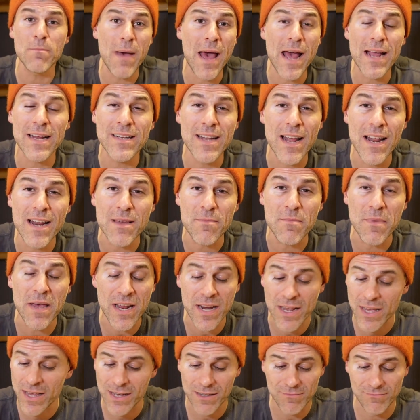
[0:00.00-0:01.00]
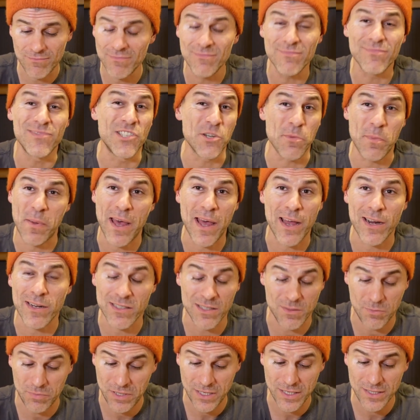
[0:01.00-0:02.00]
magnetic media, Japan
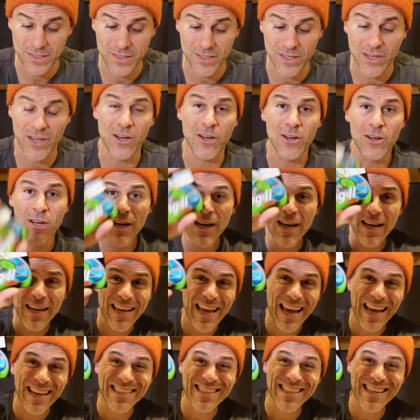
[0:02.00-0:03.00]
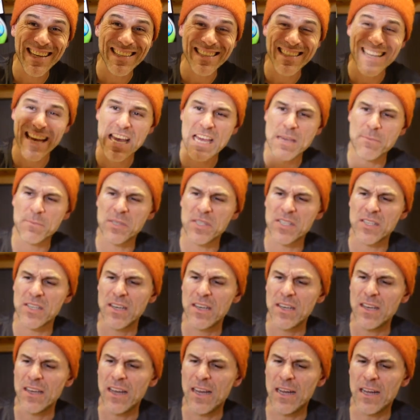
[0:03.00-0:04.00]
is the place to go. Cassette tapes,
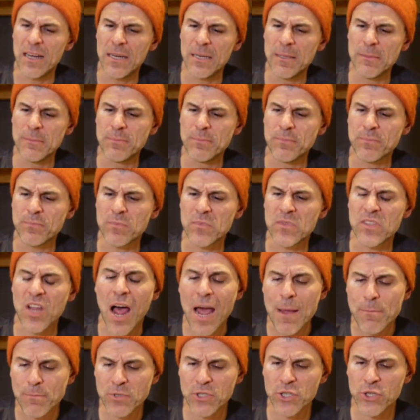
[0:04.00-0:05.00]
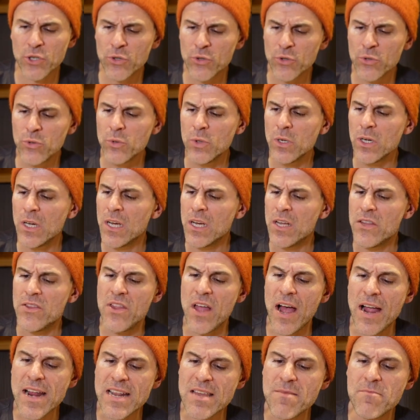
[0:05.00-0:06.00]
um, type 2,
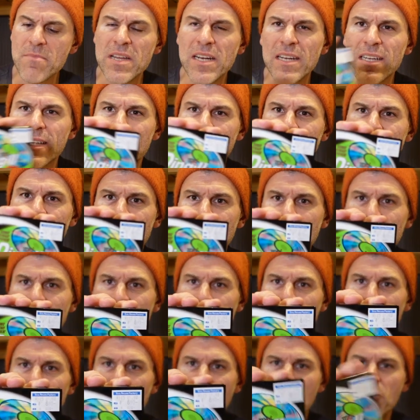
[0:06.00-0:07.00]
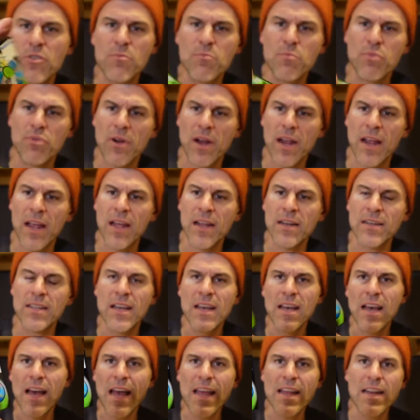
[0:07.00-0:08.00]
90 minutes, TDK, good brand,
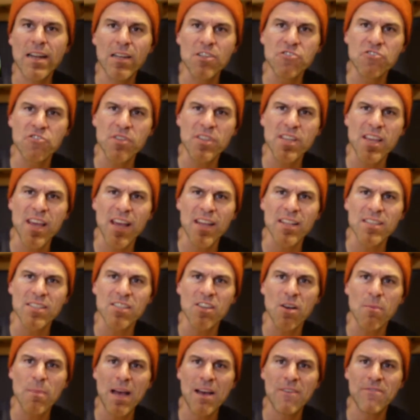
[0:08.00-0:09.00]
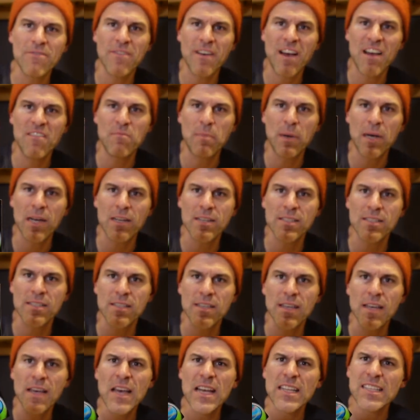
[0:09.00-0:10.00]
800 yen, so about five
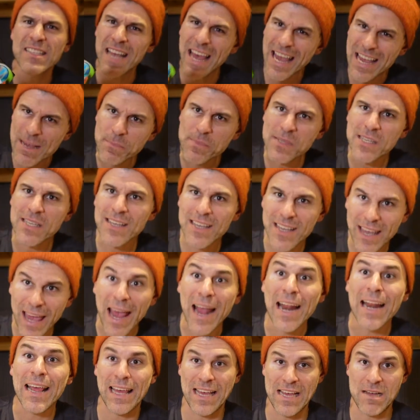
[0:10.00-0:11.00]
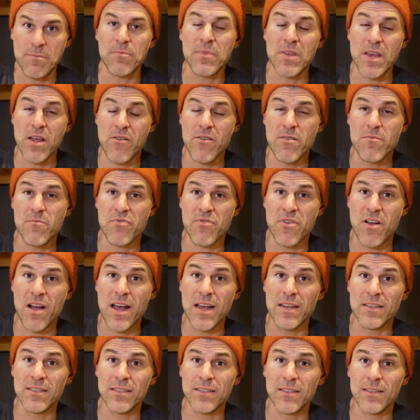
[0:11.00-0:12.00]
bucks. Tapes are getting up there in
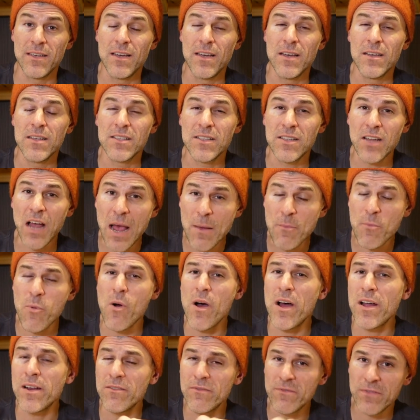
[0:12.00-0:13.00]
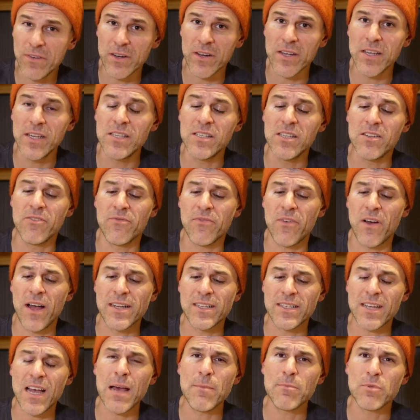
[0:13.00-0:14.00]
price. Type 1, very easy to
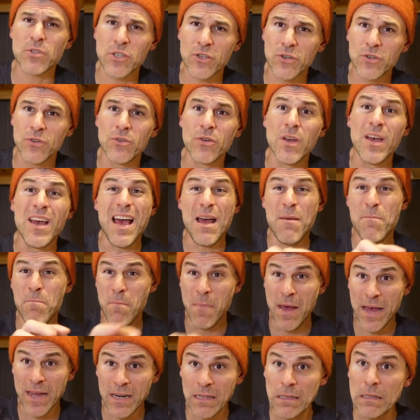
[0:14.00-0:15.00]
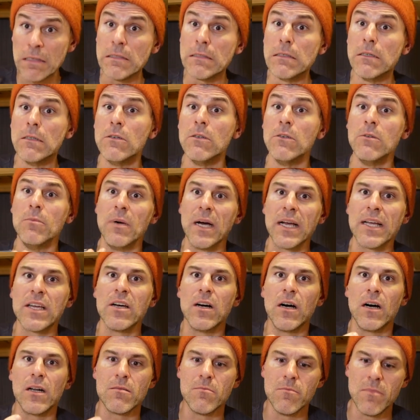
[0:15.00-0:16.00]
find. Type 2 and metal, oh my
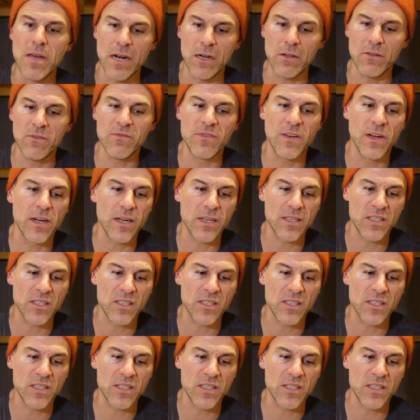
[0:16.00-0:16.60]
god, metal, very